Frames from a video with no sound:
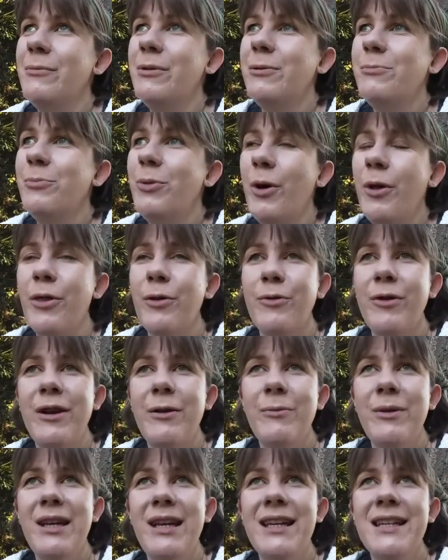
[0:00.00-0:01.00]
bit
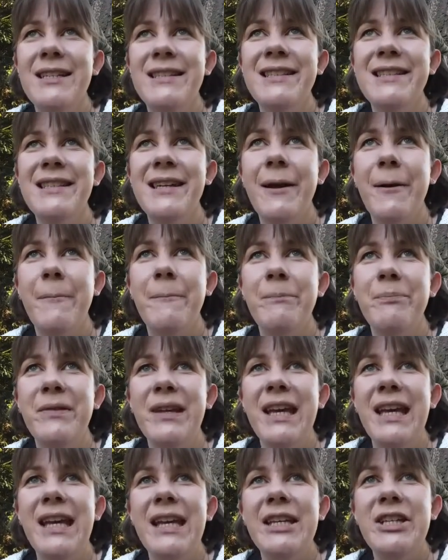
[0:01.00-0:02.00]
bothering me is
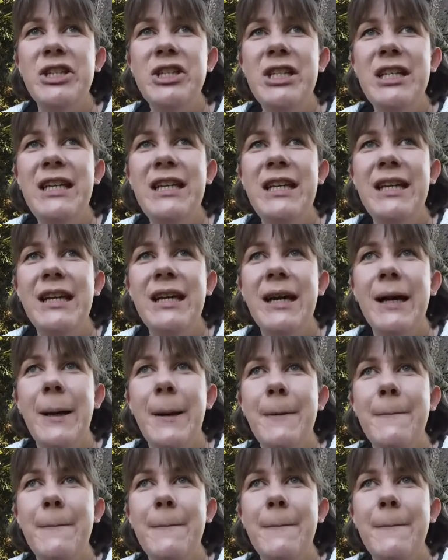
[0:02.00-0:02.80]
she